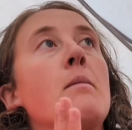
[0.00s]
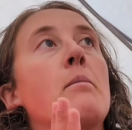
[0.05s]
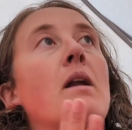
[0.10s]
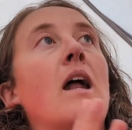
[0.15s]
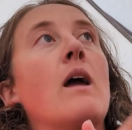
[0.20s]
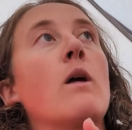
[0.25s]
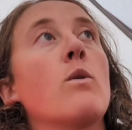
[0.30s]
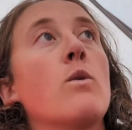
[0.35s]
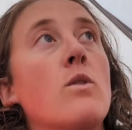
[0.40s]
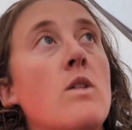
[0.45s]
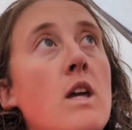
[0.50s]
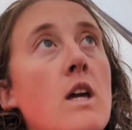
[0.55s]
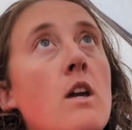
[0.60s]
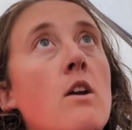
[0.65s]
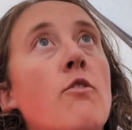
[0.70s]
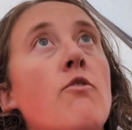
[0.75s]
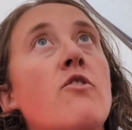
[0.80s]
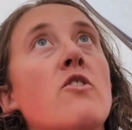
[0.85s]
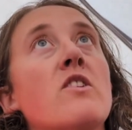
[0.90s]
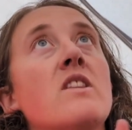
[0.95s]
But I
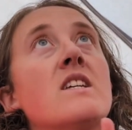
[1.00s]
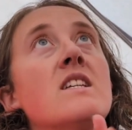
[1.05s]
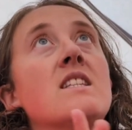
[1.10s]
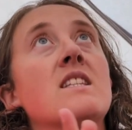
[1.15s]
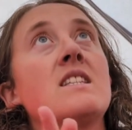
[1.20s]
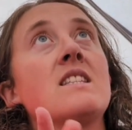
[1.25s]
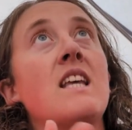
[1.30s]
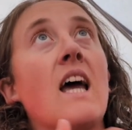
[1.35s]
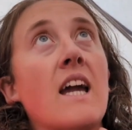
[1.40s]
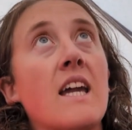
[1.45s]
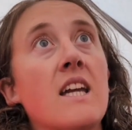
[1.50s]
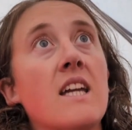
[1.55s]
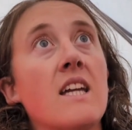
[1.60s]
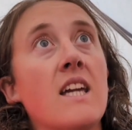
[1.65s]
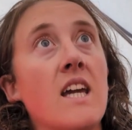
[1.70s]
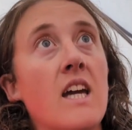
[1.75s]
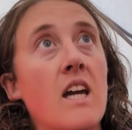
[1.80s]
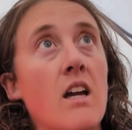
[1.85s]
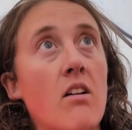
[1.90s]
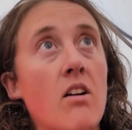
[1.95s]
think for this
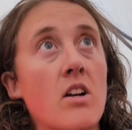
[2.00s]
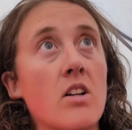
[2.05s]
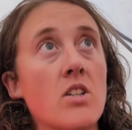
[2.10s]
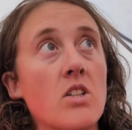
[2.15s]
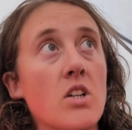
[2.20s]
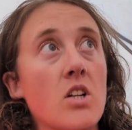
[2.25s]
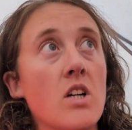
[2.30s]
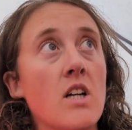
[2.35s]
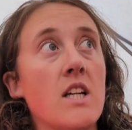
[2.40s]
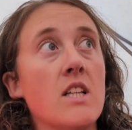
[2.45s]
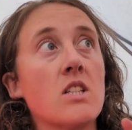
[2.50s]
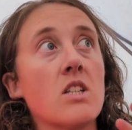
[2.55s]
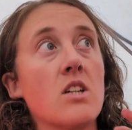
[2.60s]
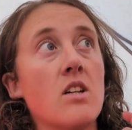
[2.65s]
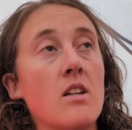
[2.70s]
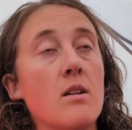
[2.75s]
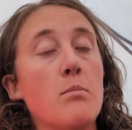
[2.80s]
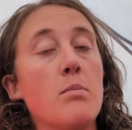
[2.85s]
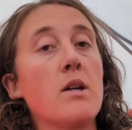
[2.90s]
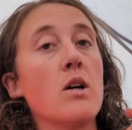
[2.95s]
second character, it's
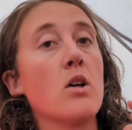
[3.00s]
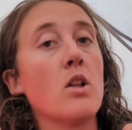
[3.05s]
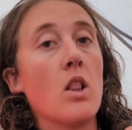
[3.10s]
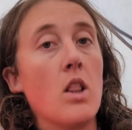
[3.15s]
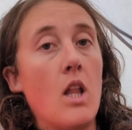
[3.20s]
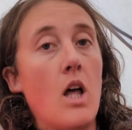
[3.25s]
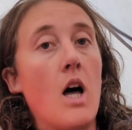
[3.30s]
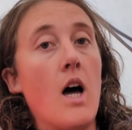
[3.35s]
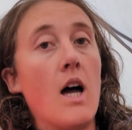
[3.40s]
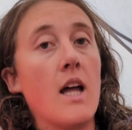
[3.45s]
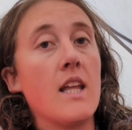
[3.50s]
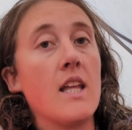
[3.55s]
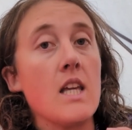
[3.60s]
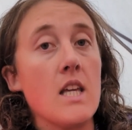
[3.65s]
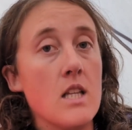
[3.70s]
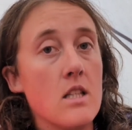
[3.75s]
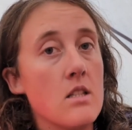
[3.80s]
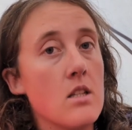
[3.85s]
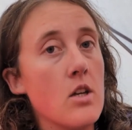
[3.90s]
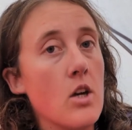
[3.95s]
going to be a lot
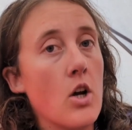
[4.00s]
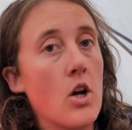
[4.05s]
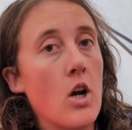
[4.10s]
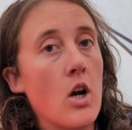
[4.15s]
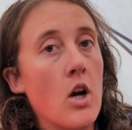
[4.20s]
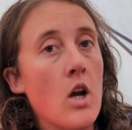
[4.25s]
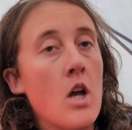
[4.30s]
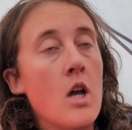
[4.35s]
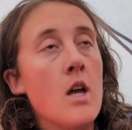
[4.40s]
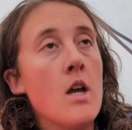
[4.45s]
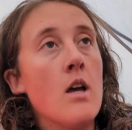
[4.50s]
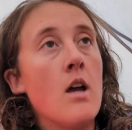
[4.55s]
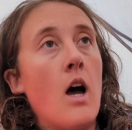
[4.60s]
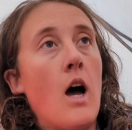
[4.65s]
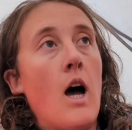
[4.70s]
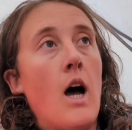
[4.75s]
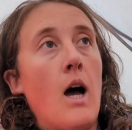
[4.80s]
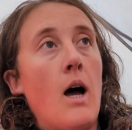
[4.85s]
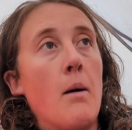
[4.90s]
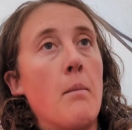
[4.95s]
easier
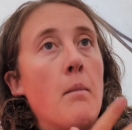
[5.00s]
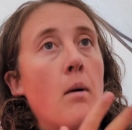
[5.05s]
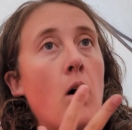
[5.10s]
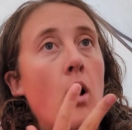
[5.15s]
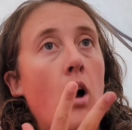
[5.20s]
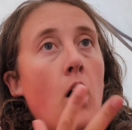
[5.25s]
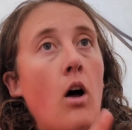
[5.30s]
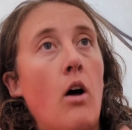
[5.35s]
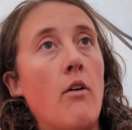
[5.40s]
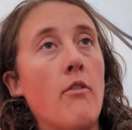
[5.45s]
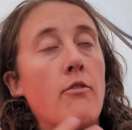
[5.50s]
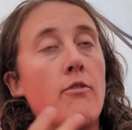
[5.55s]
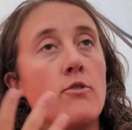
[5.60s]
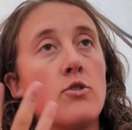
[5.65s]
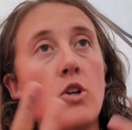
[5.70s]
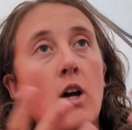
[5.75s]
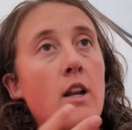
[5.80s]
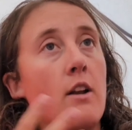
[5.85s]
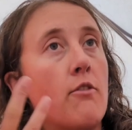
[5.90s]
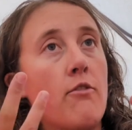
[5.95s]
of
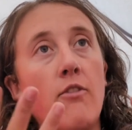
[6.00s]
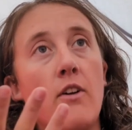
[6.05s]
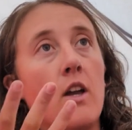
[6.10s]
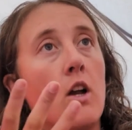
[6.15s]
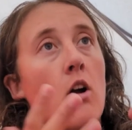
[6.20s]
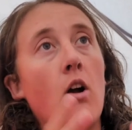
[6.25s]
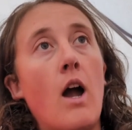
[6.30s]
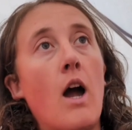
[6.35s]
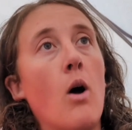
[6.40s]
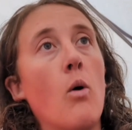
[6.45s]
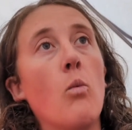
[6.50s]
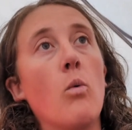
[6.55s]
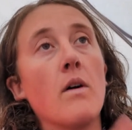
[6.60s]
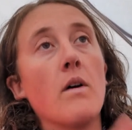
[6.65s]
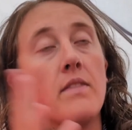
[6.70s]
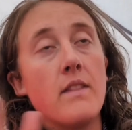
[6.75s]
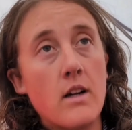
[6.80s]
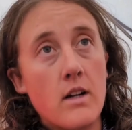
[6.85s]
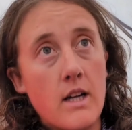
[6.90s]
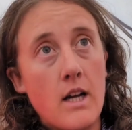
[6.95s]
trying to figure out
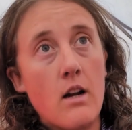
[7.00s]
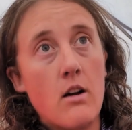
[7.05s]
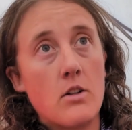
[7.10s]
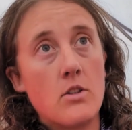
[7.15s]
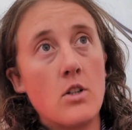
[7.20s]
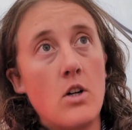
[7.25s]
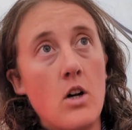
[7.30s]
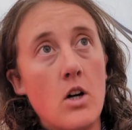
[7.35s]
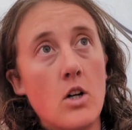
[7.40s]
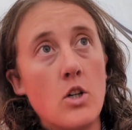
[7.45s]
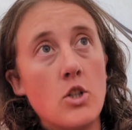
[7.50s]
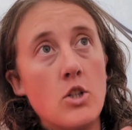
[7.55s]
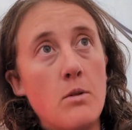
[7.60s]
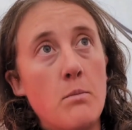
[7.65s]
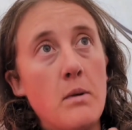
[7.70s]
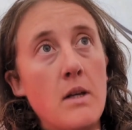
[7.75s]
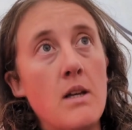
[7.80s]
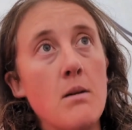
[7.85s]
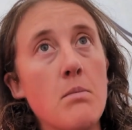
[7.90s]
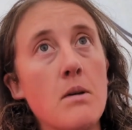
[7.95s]
what their character arc
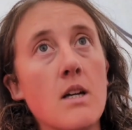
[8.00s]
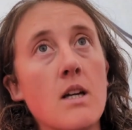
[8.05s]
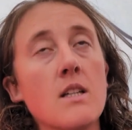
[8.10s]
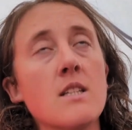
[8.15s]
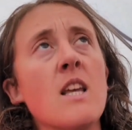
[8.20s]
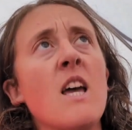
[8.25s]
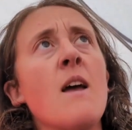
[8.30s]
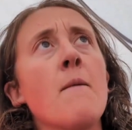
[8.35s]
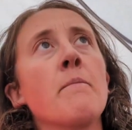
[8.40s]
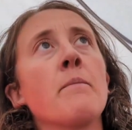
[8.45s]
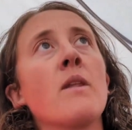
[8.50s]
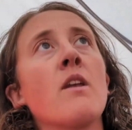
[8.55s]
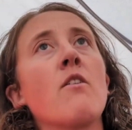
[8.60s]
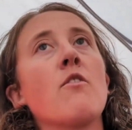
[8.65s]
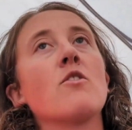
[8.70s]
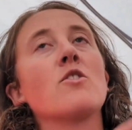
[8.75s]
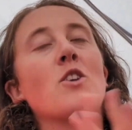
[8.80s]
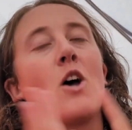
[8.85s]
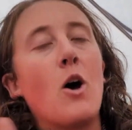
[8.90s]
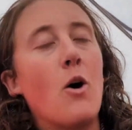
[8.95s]
should be, because,
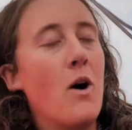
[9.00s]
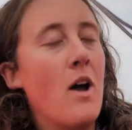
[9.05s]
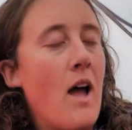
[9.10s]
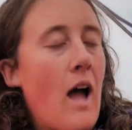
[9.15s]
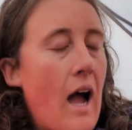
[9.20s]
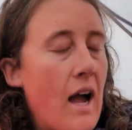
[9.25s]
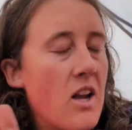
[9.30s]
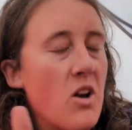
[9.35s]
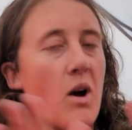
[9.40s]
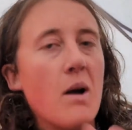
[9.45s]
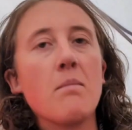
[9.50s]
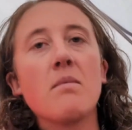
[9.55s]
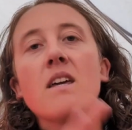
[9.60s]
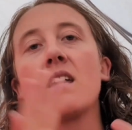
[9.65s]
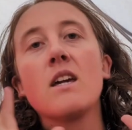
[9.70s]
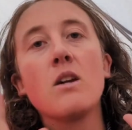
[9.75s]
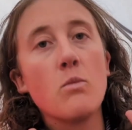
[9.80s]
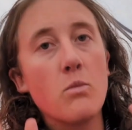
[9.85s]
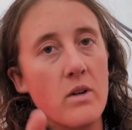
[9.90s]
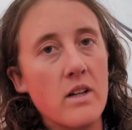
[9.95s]
so I know I'm
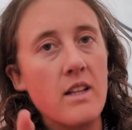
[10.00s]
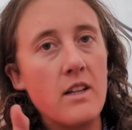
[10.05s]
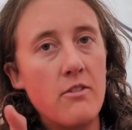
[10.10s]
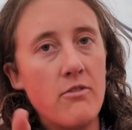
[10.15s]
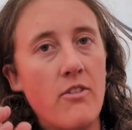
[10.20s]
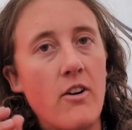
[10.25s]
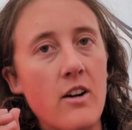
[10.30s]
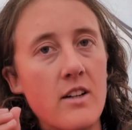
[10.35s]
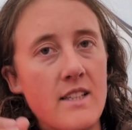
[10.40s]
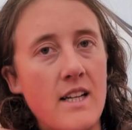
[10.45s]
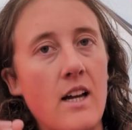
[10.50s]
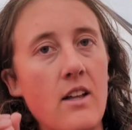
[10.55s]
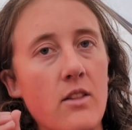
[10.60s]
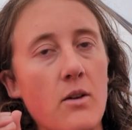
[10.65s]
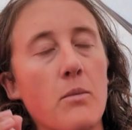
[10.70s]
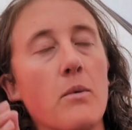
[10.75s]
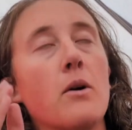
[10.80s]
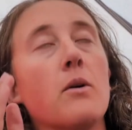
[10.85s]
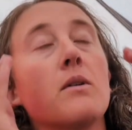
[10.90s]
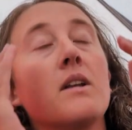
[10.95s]
thinking really far down
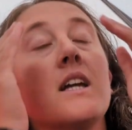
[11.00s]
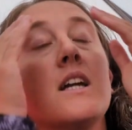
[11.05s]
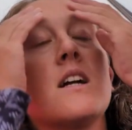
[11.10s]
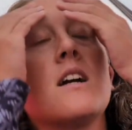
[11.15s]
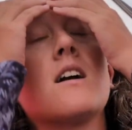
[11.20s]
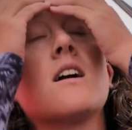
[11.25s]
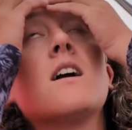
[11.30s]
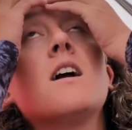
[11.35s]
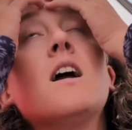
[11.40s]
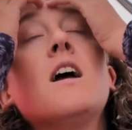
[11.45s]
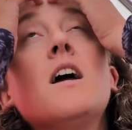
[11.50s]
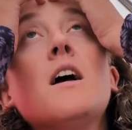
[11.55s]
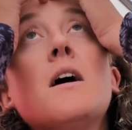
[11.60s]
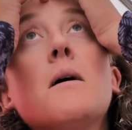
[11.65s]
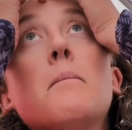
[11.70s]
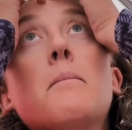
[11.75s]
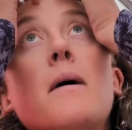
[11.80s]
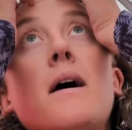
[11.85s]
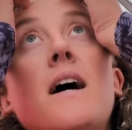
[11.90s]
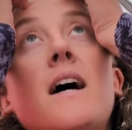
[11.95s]
the road here,
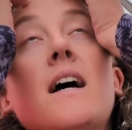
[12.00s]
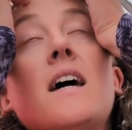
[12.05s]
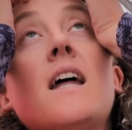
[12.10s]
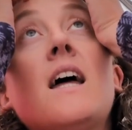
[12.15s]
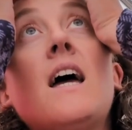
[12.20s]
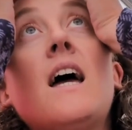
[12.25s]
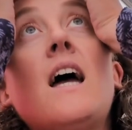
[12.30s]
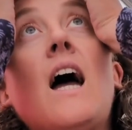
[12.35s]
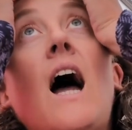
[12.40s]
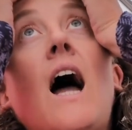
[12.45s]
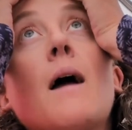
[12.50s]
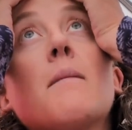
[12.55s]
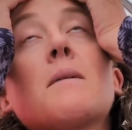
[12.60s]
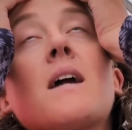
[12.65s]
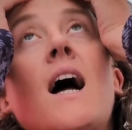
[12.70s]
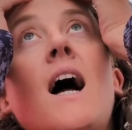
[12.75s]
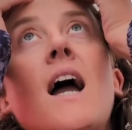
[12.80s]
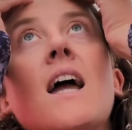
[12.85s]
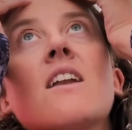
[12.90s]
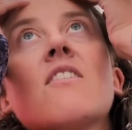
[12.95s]
but I'm
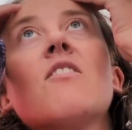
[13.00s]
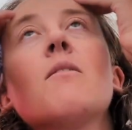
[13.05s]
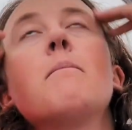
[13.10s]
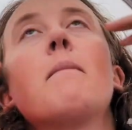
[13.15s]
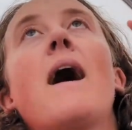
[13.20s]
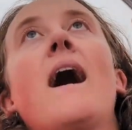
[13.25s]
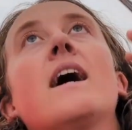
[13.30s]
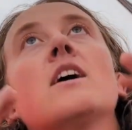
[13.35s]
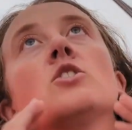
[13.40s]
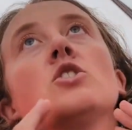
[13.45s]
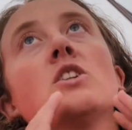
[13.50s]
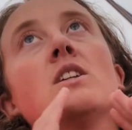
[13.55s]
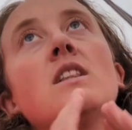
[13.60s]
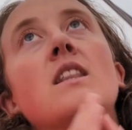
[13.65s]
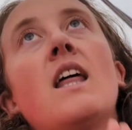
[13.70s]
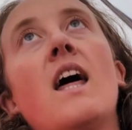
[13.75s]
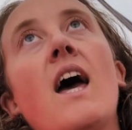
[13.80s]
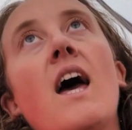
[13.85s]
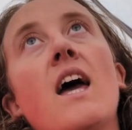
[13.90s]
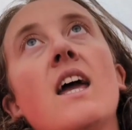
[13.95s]
kind of
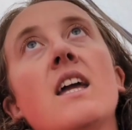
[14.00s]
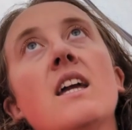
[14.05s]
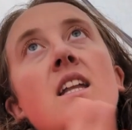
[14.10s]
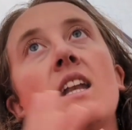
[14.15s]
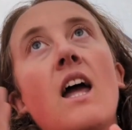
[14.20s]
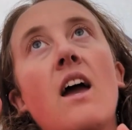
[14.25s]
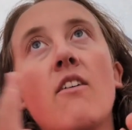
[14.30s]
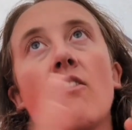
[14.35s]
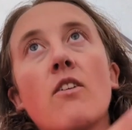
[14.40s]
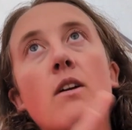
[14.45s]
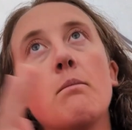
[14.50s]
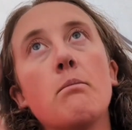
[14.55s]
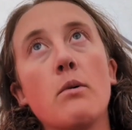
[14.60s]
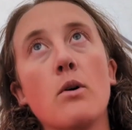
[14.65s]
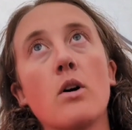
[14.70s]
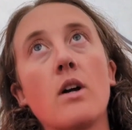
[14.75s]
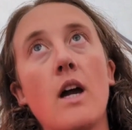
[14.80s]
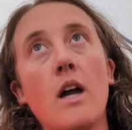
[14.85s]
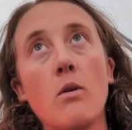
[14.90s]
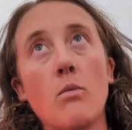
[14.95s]
imagine that in every
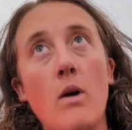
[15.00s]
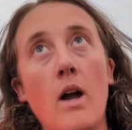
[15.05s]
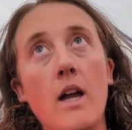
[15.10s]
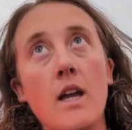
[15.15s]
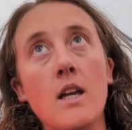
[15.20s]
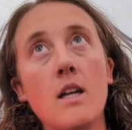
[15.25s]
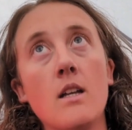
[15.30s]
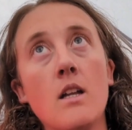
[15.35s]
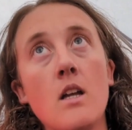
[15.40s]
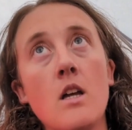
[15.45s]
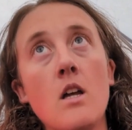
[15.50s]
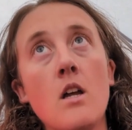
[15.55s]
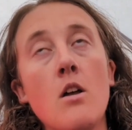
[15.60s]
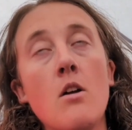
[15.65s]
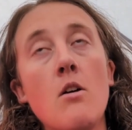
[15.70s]
book I write,